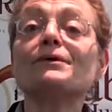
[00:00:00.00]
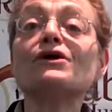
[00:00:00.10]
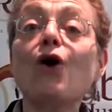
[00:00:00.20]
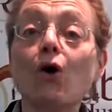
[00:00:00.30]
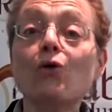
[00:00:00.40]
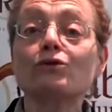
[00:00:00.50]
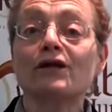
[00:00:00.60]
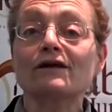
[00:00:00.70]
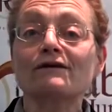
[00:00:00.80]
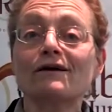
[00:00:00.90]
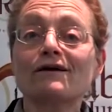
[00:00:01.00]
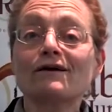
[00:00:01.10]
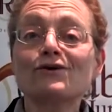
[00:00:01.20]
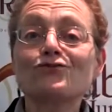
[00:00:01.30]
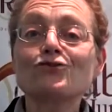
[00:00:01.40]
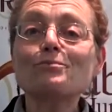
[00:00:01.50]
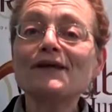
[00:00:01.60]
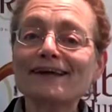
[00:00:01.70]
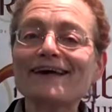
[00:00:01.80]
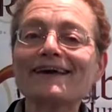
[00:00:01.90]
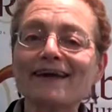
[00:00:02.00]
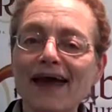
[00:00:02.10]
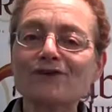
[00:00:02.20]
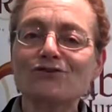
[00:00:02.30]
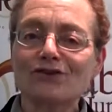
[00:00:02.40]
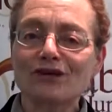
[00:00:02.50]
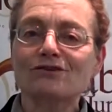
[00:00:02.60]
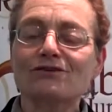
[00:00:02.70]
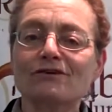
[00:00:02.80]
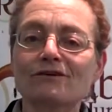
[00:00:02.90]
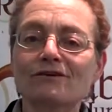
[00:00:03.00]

be holy, to be connected